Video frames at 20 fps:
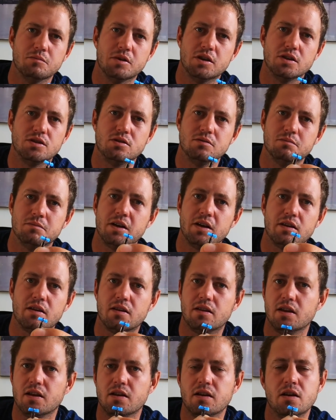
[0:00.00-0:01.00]
a minute to make the
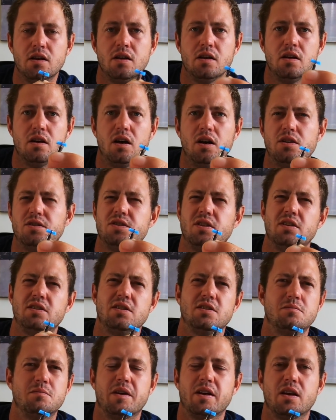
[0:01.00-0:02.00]
thing. I usually
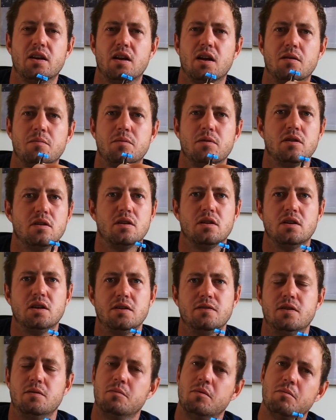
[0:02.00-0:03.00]
just make a couple and
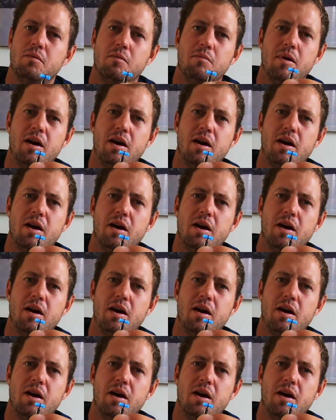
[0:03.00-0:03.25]
leave them in my